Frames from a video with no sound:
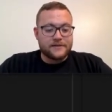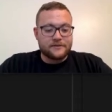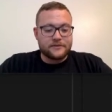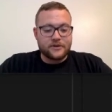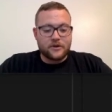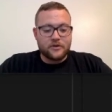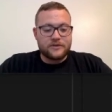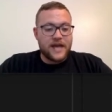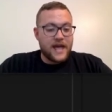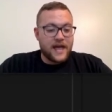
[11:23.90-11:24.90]
let's go
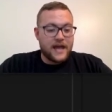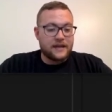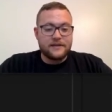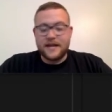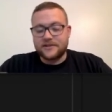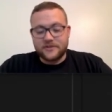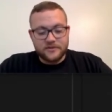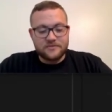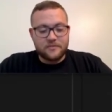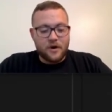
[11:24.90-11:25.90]
10. 10's too
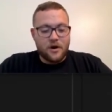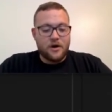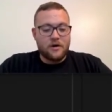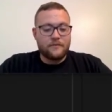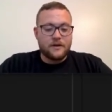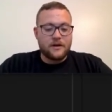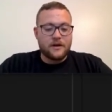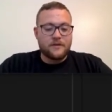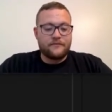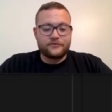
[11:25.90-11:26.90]
small.
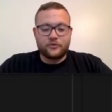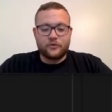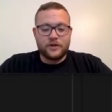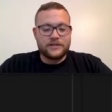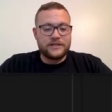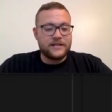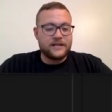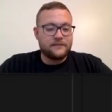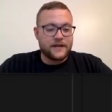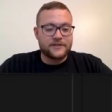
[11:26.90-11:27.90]
Uh,
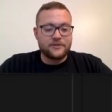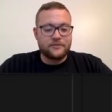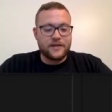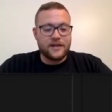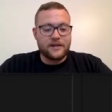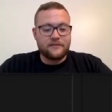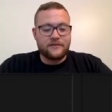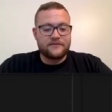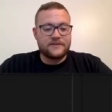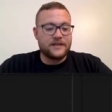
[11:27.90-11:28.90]
20. That's too big.
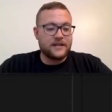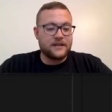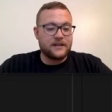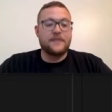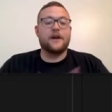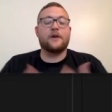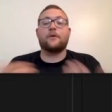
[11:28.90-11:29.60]
15. There it